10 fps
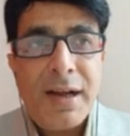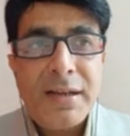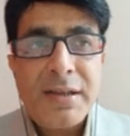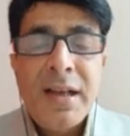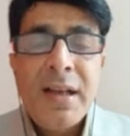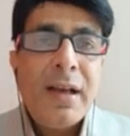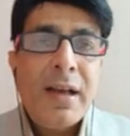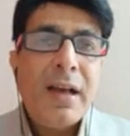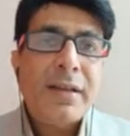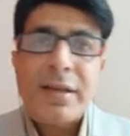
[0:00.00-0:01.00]
right?
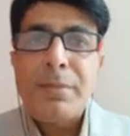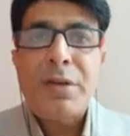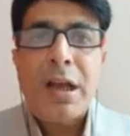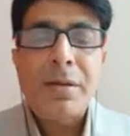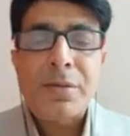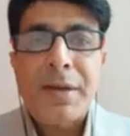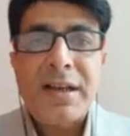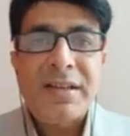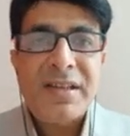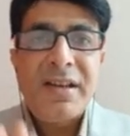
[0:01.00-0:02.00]
Sometimes we
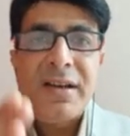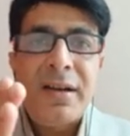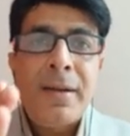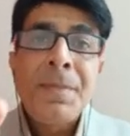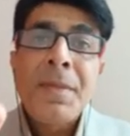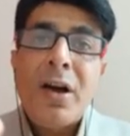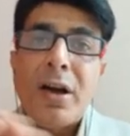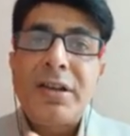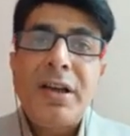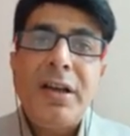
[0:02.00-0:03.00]
consider
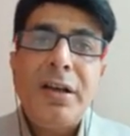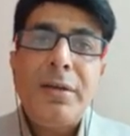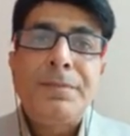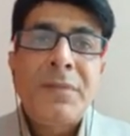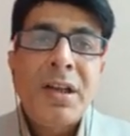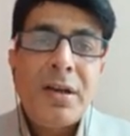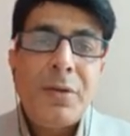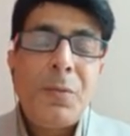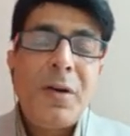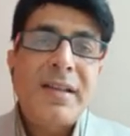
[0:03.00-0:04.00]
other
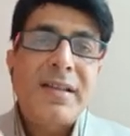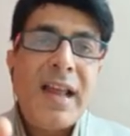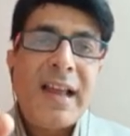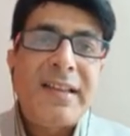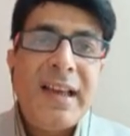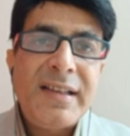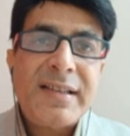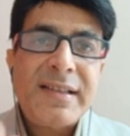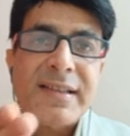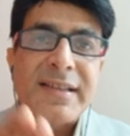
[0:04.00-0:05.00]
words like this,